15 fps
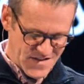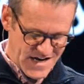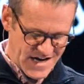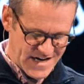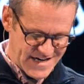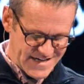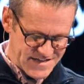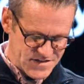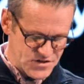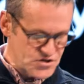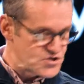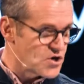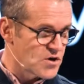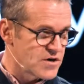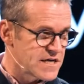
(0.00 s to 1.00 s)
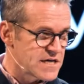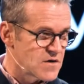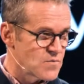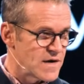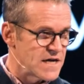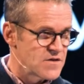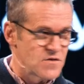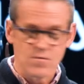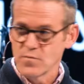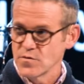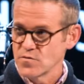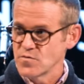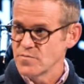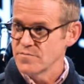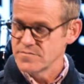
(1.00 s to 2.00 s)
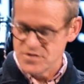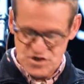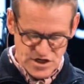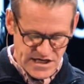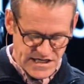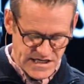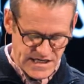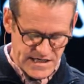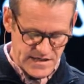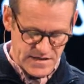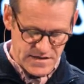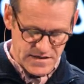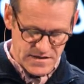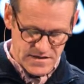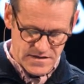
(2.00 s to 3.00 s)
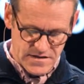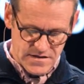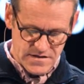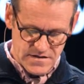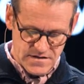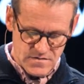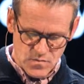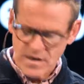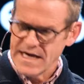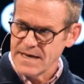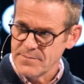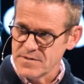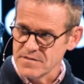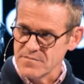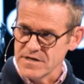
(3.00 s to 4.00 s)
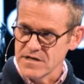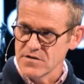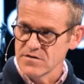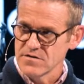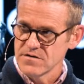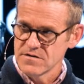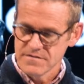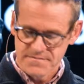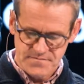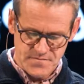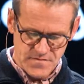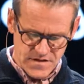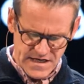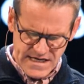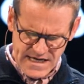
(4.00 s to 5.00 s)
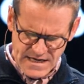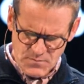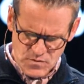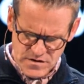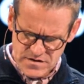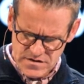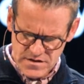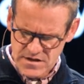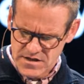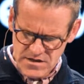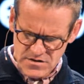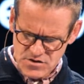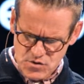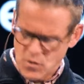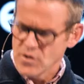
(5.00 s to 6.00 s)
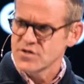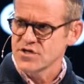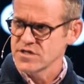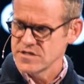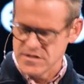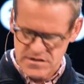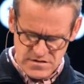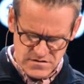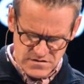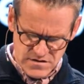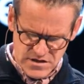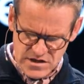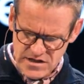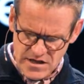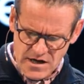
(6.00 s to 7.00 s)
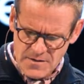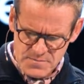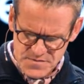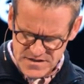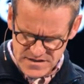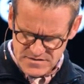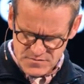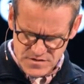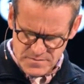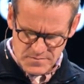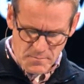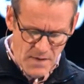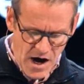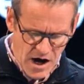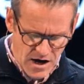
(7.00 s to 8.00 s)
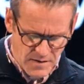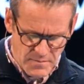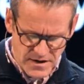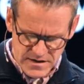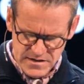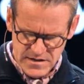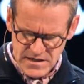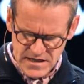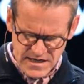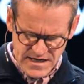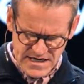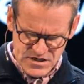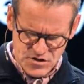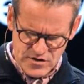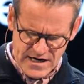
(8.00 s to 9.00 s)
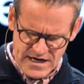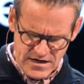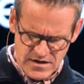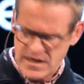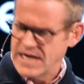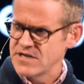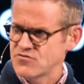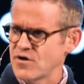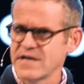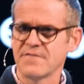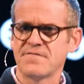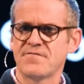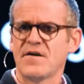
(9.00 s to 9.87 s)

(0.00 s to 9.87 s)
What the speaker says: eyes darting around the room, shaking. What happened, Peter? They came with torches and clubs. It was a mob. I tried